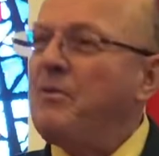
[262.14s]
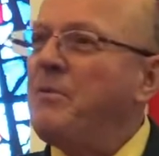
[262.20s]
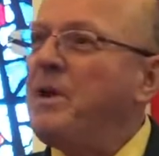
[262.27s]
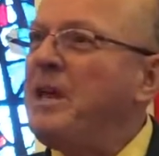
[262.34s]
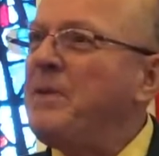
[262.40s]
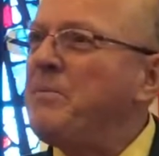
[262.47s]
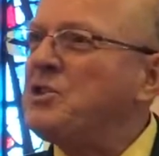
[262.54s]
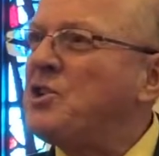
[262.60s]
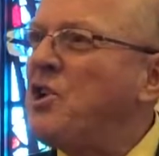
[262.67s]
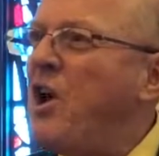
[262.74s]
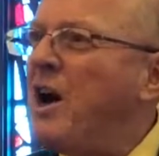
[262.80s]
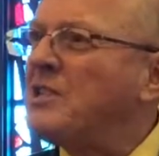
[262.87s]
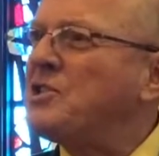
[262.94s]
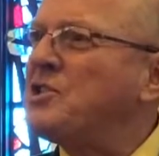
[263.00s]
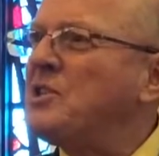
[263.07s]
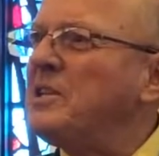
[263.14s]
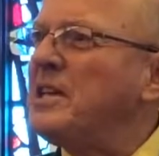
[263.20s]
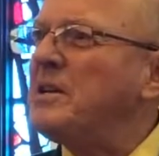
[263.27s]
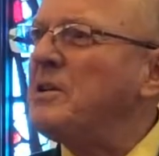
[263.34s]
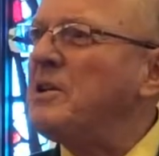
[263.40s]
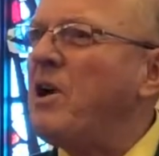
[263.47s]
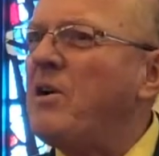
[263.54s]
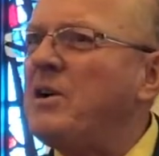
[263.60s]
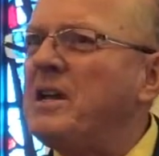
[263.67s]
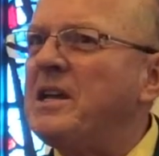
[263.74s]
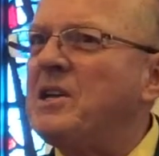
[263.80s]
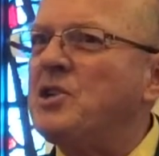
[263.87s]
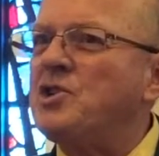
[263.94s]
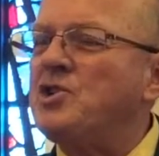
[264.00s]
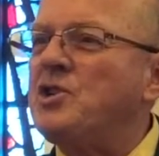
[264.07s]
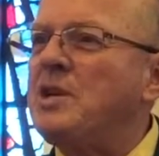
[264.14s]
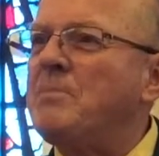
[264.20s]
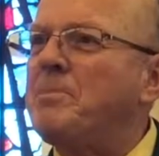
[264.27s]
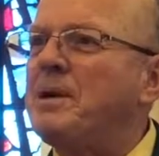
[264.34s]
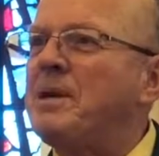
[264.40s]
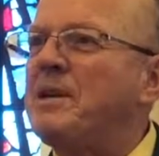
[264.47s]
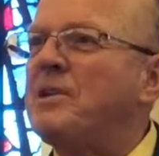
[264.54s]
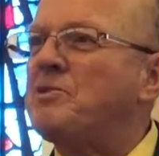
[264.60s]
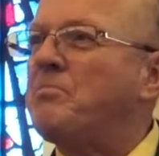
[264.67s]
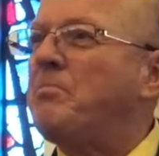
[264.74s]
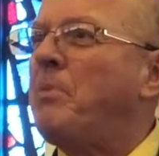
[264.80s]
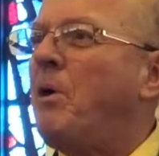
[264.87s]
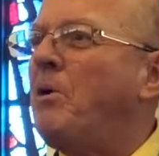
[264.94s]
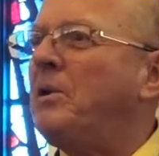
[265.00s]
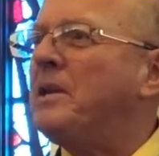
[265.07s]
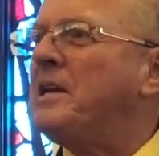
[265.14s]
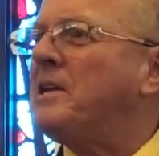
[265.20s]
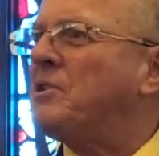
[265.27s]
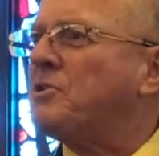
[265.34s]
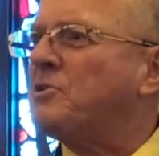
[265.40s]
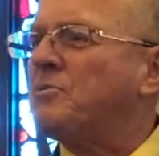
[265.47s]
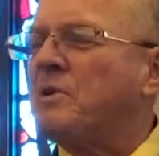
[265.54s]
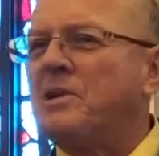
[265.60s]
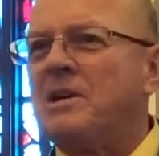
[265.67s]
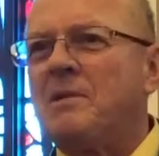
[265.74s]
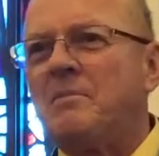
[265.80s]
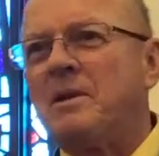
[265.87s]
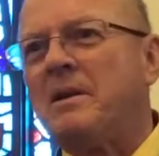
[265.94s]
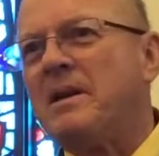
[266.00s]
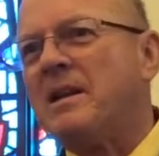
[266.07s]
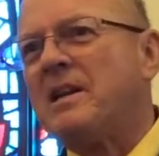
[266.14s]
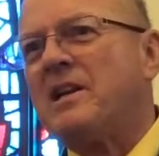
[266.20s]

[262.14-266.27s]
he was constantly guarding his sheep against bald eagles would come and